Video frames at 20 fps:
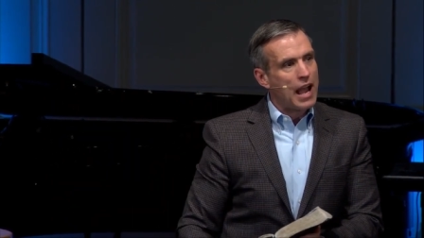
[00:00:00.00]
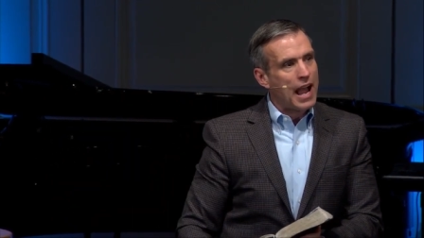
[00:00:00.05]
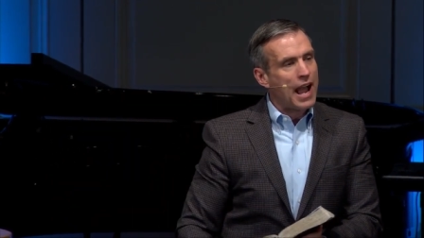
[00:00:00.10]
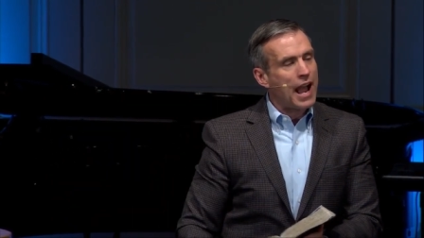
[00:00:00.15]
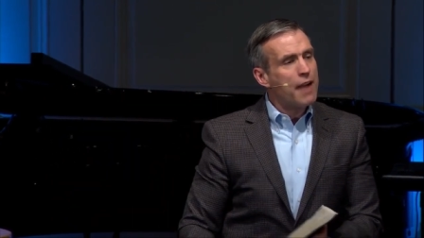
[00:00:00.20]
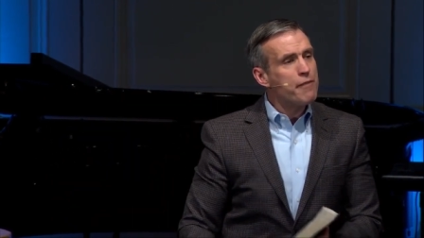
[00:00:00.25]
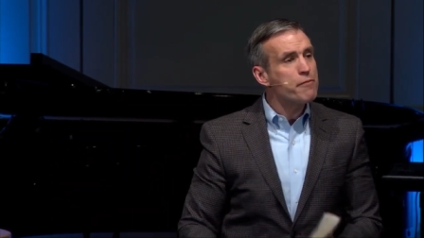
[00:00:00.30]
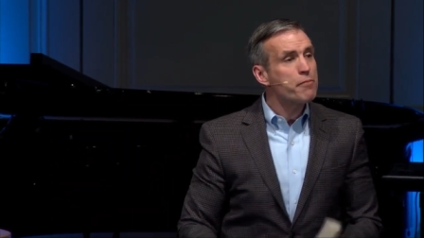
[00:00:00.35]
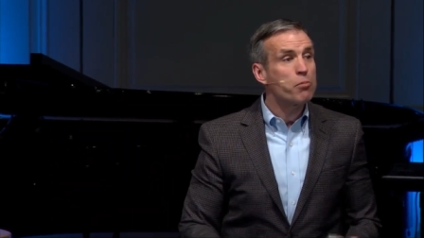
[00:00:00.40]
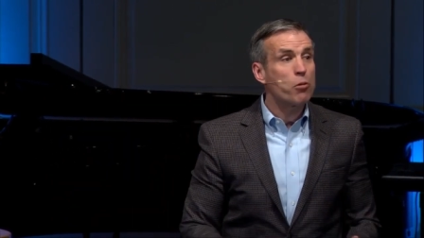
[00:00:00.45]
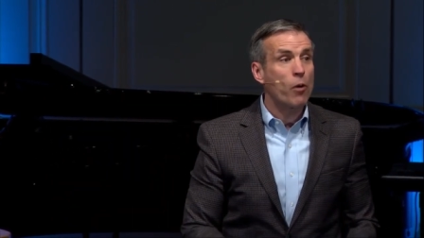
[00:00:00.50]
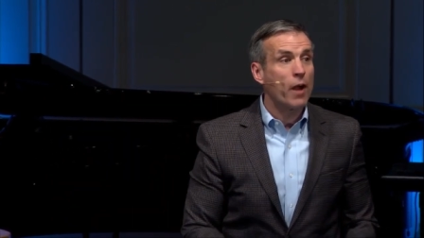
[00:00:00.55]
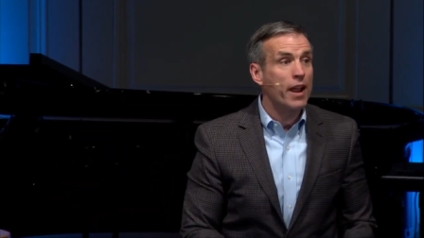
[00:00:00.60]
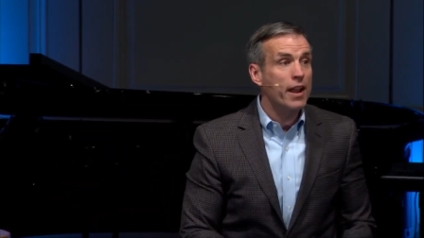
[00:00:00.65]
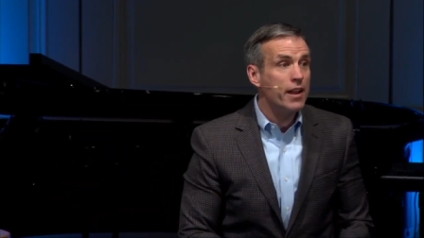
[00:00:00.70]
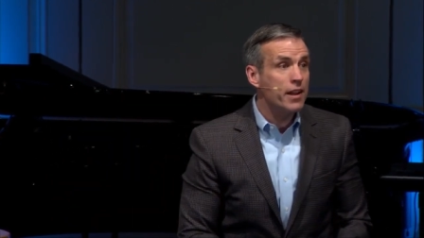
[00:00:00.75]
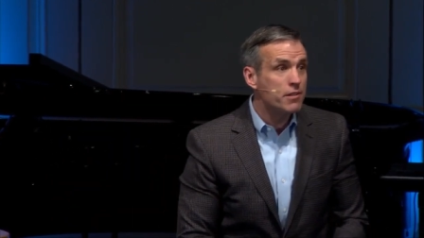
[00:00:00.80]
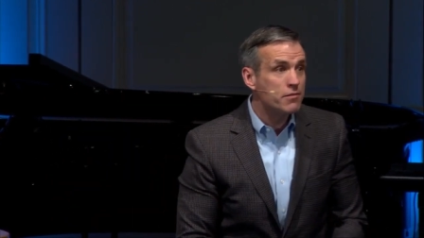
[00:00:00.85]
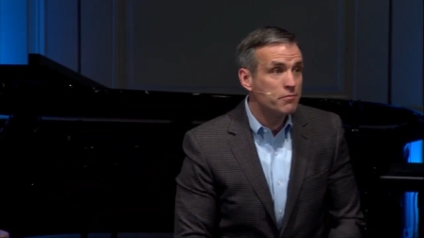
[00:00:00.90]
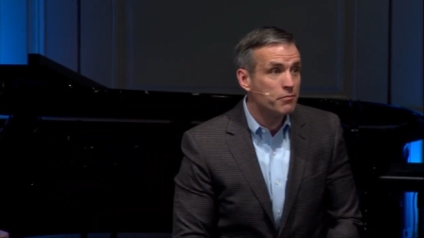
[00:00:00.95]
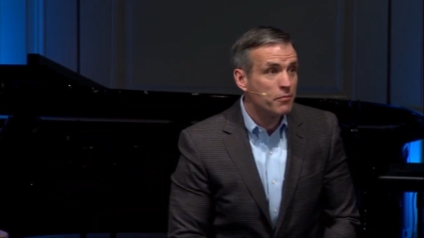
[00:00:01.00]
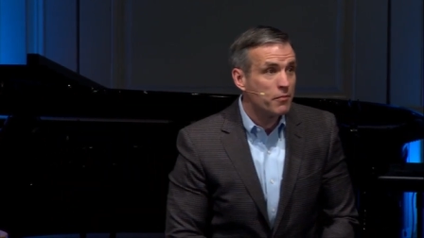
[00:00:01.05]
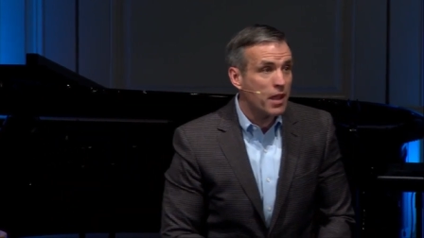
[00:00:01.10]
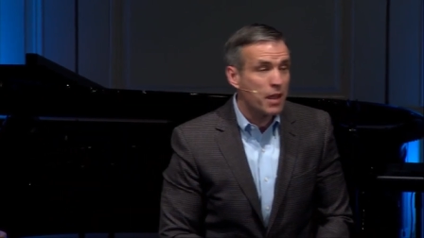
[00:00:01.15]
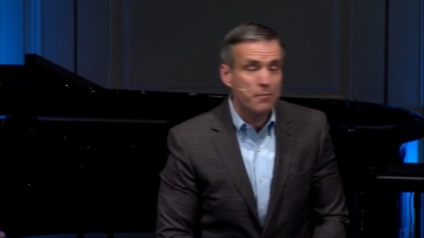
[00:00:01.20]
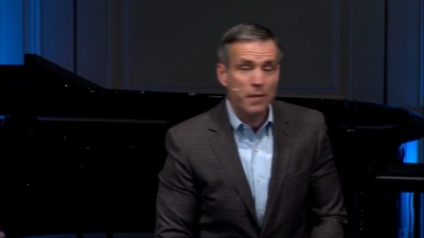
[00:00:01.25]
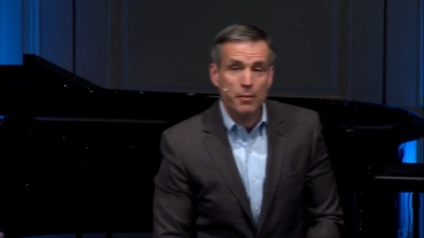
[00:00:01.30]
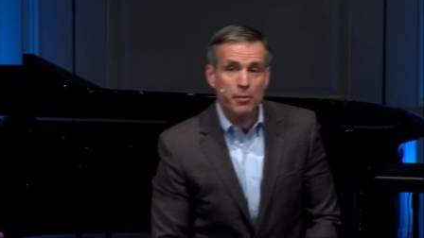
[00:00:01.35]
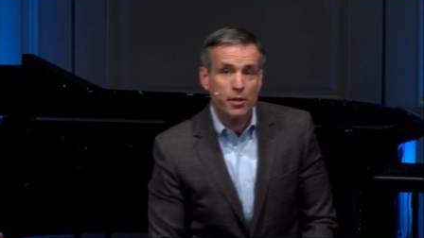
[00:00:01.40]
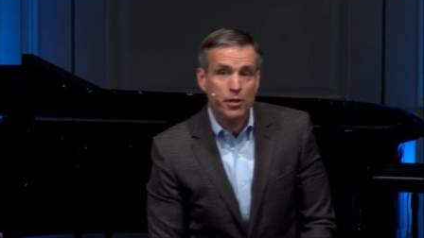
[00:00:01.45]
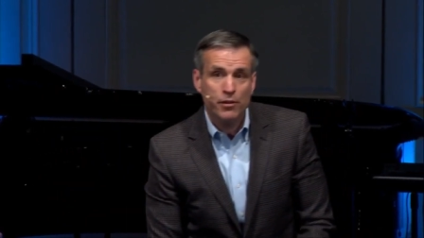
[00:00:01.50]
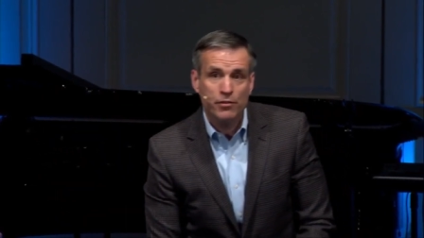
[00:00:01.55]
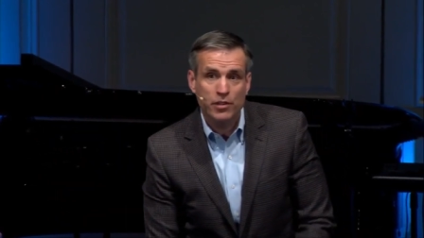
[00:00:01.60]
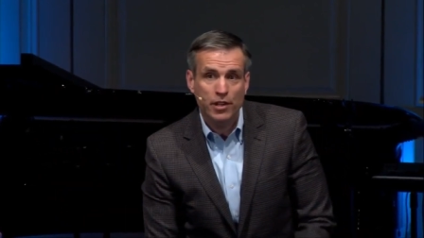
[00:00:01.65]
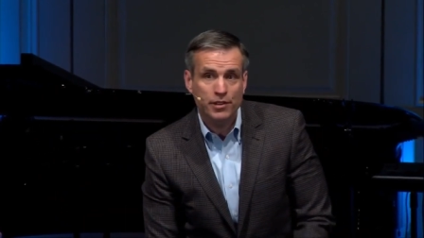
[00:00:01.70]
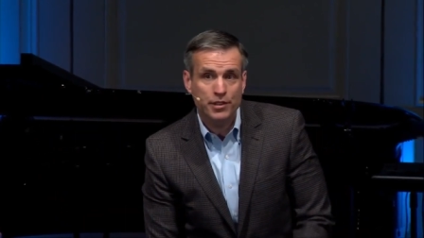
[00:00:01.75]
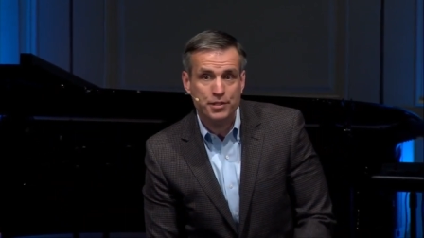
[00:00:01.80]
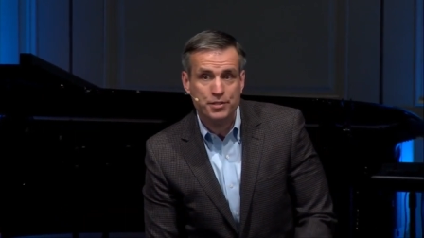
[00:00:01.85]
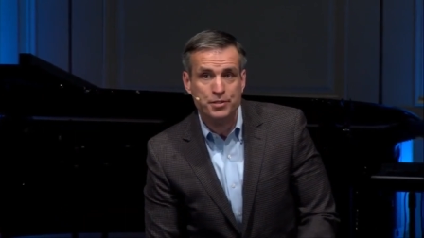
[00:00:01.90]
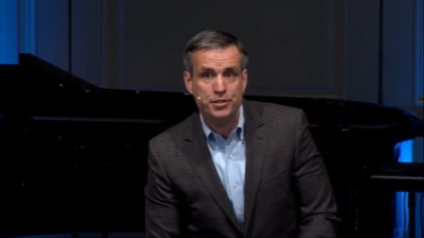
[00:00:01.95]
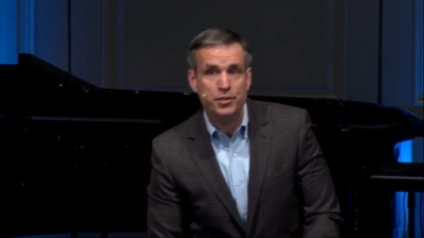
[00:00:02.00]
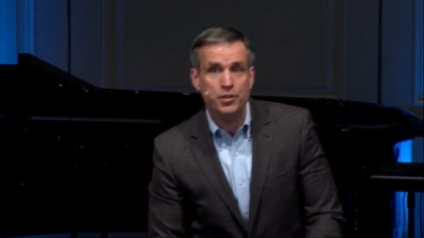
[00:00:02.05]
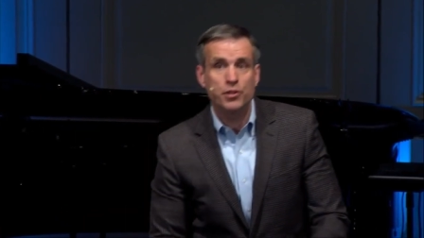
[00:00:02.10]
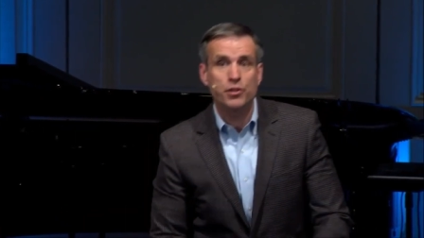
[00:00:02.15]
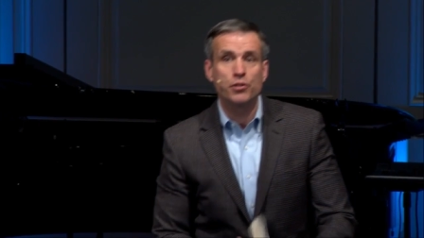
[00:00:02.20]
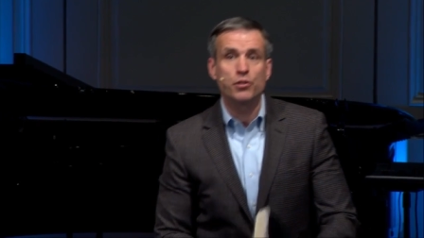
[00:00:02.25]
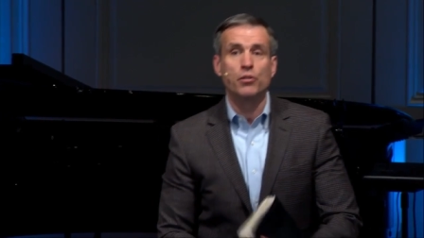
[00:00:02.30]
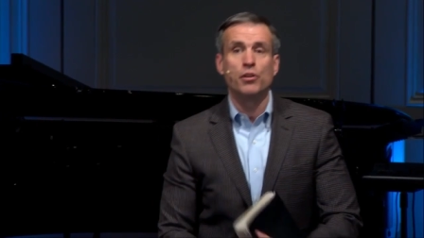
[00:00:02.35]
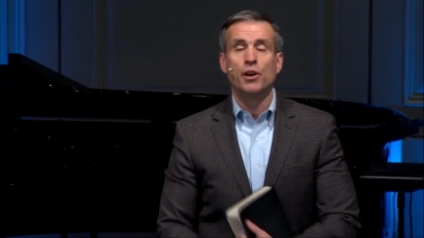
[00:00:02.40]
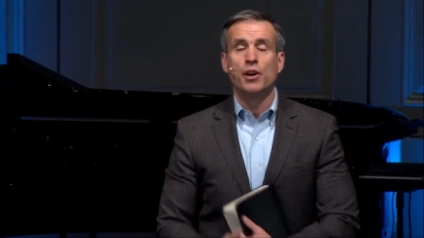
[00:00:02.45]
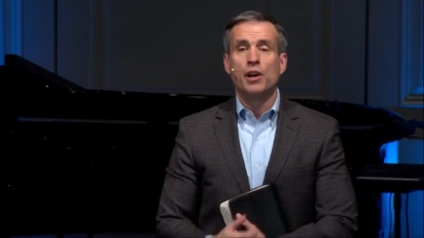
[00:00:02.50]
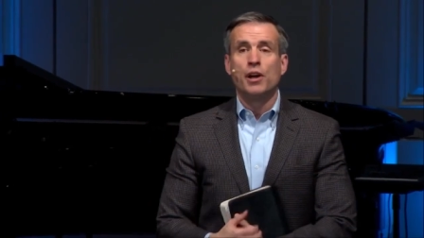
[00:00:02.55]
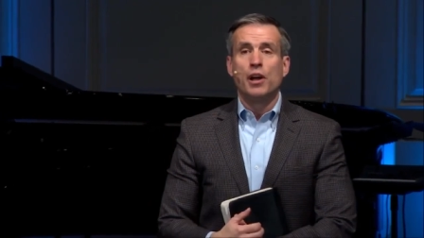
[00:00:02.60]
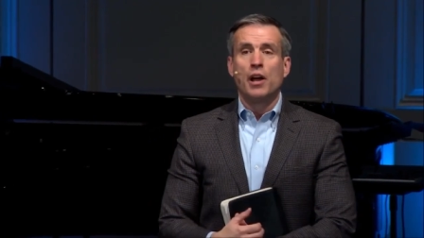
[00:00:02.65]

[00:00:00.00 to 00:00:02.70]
I've prayed, and maybe you've done this too.